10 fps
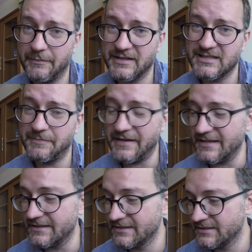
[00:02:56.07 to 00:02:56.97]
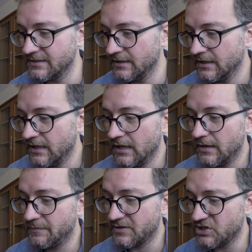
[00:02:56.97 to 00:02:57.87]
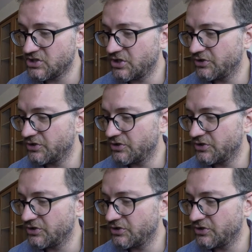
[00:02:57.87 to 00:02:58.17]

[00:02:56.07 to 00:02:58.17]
speeds. But just so you